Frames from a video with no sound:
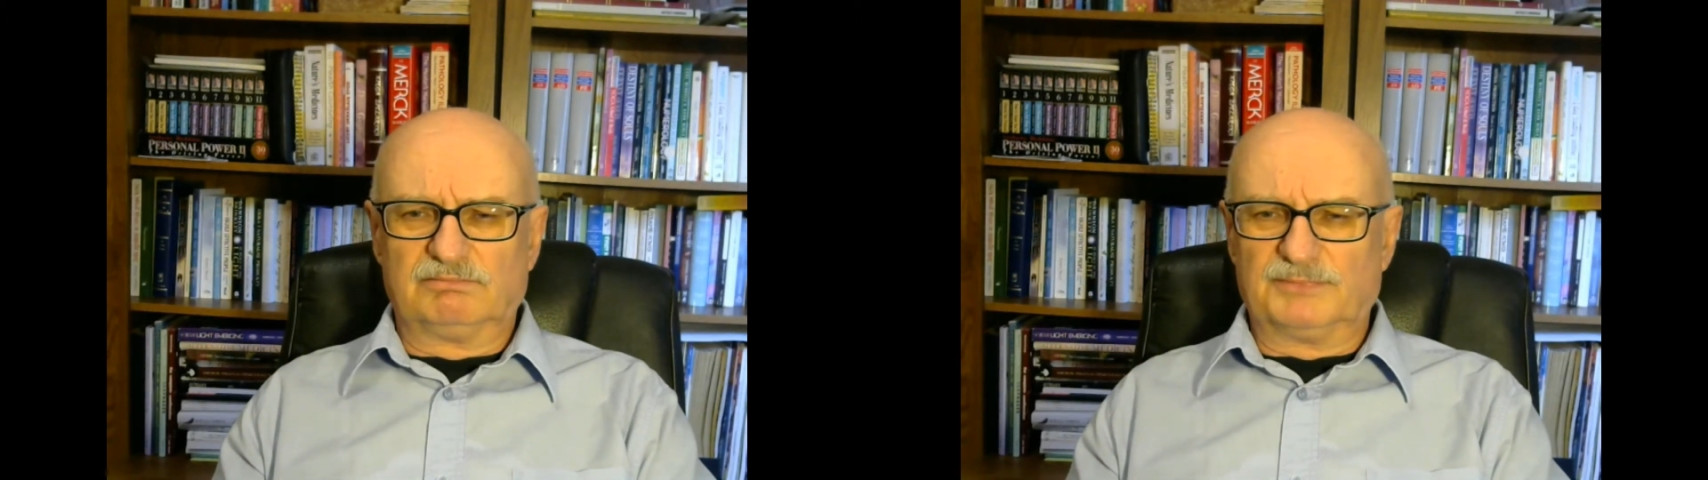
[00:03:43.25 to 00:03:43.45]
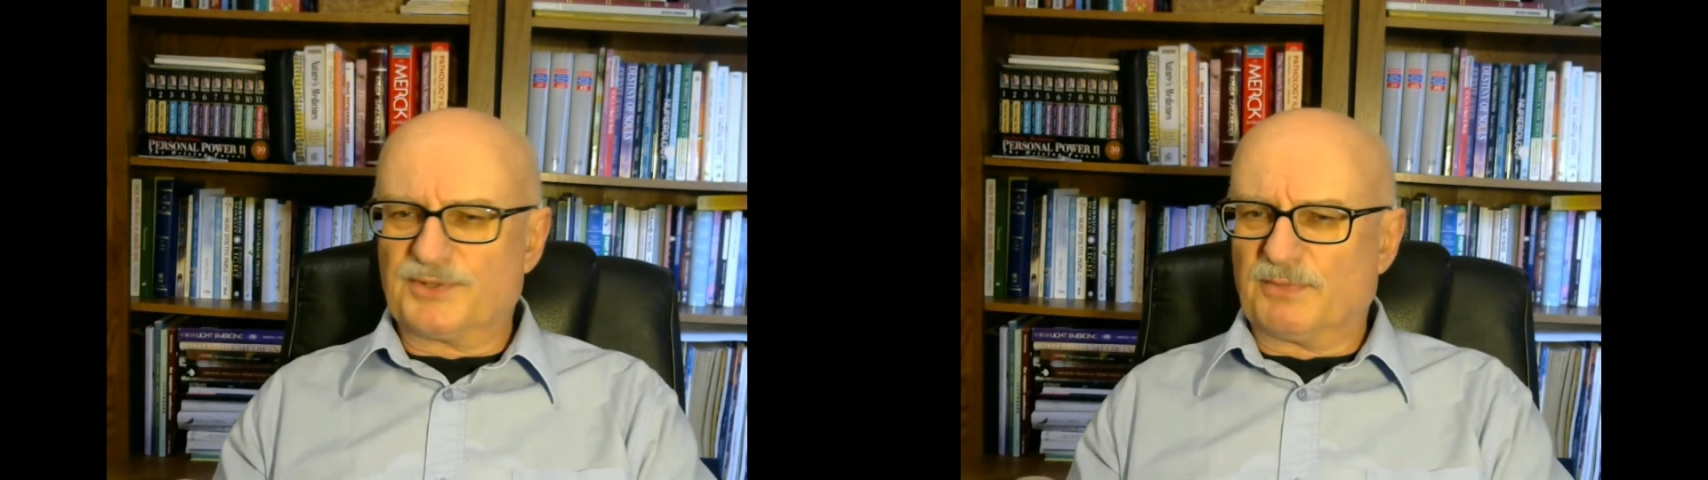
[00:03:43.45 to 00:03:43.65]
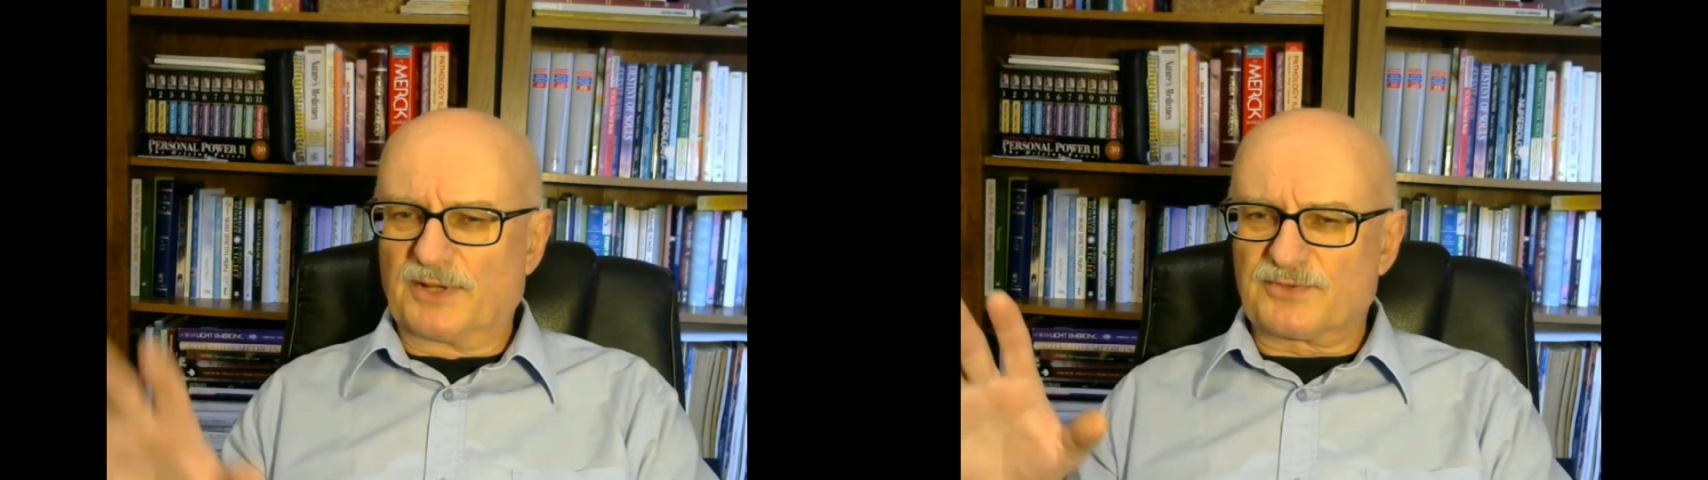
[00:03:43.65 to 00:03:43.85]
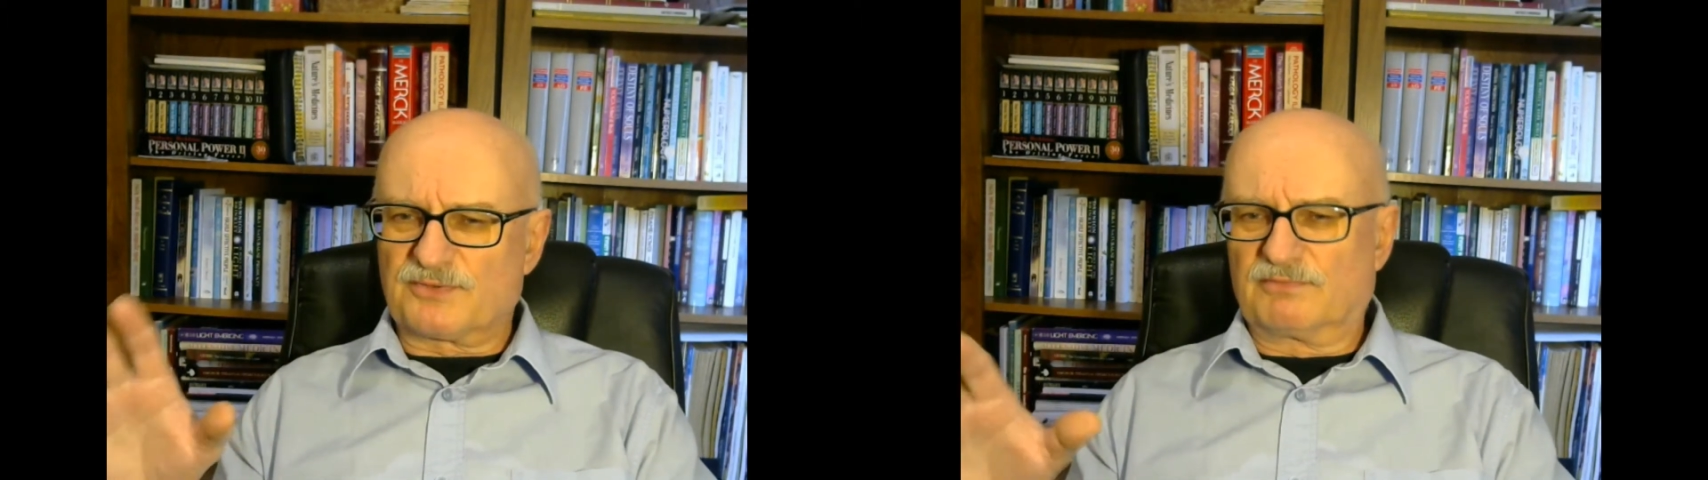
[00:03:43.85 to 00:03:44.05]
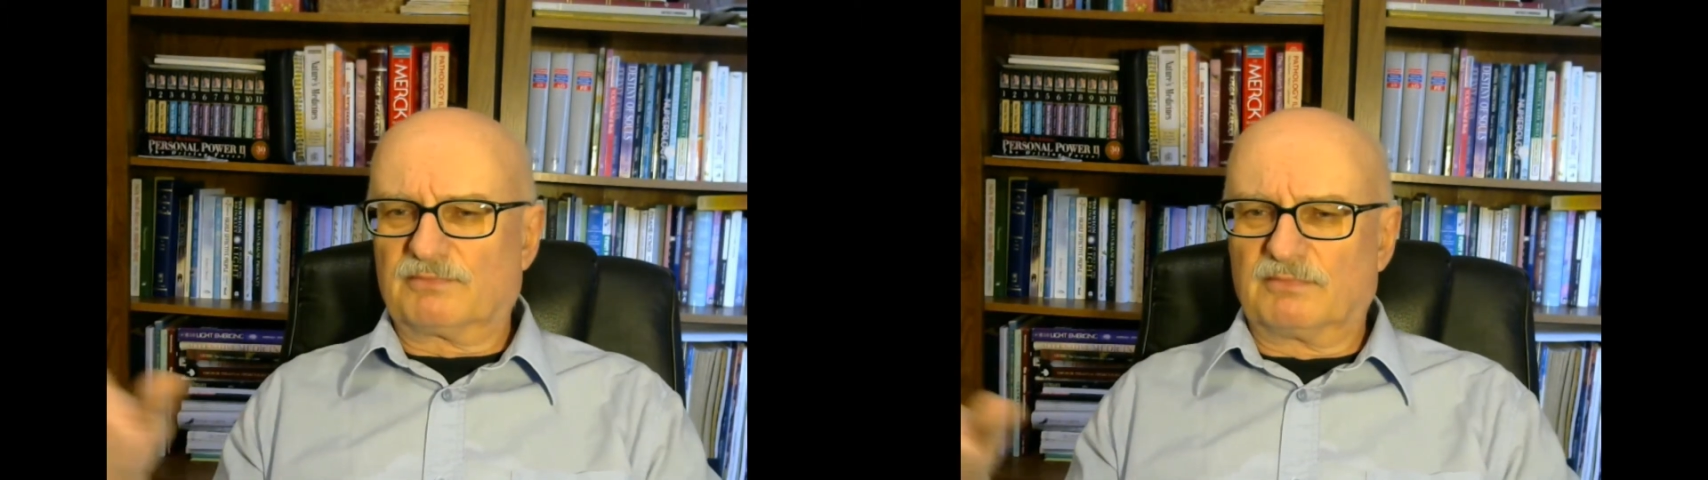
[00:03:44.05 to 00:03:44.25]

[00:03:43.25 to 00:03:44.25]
It's much